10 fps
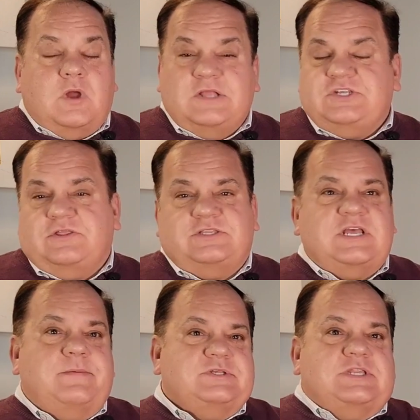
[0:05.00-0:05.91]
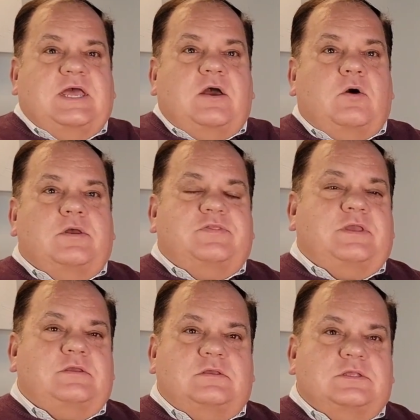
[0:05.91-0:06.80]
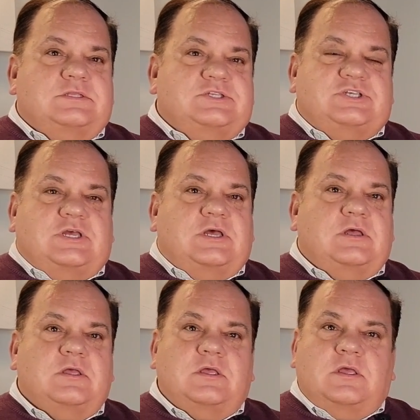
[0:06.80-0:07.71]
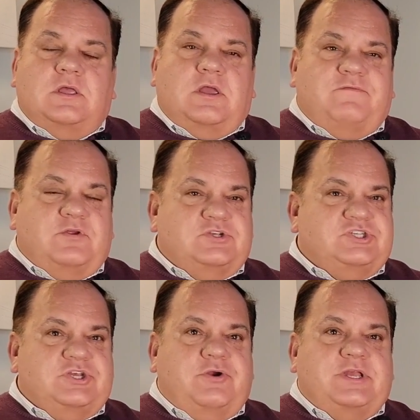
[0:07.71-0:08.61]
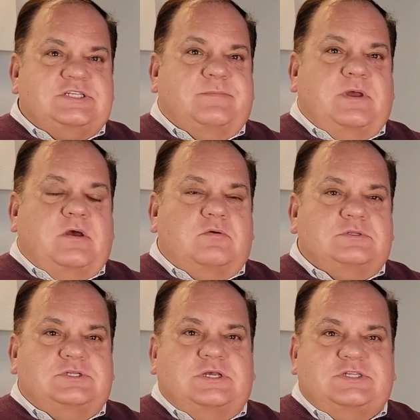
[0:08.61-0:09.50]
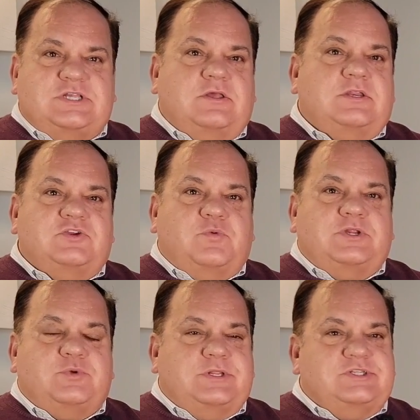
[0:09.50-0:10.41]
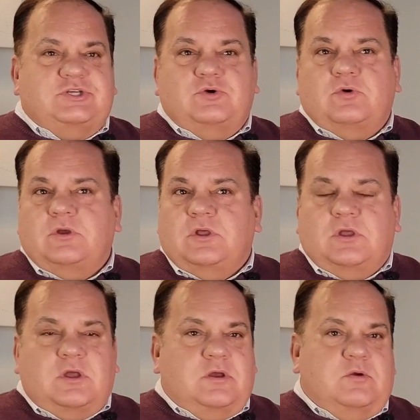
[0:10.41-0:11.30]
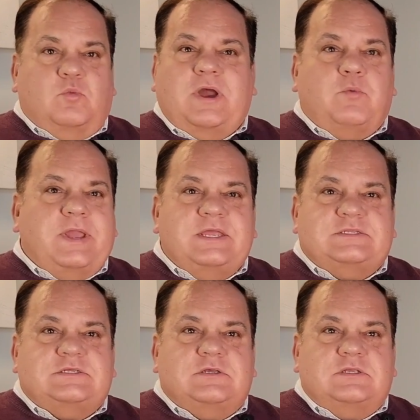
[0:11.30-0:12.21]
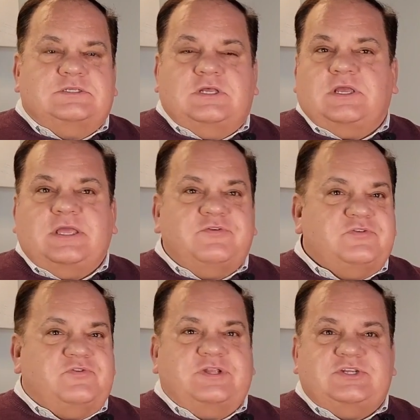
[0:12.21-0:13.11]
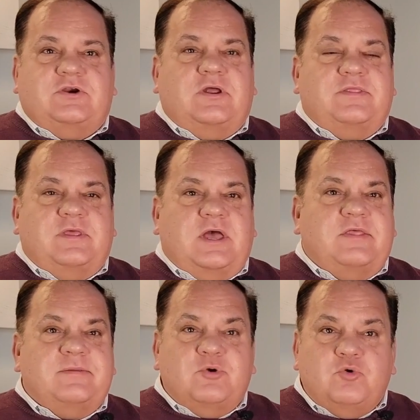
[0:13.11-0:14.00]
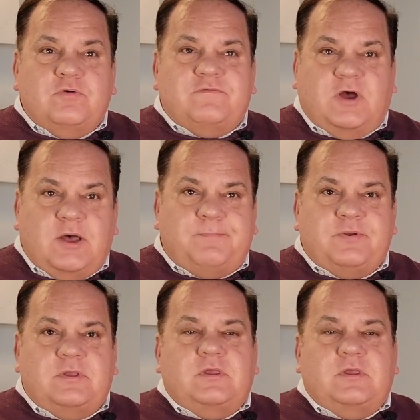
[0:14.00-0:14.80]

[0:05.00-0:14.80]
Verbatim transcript: I'd say the time is now. I think it's uh, if they're serious about uh, selling in 2022, why wait? It's like interest rates are on the on the move up.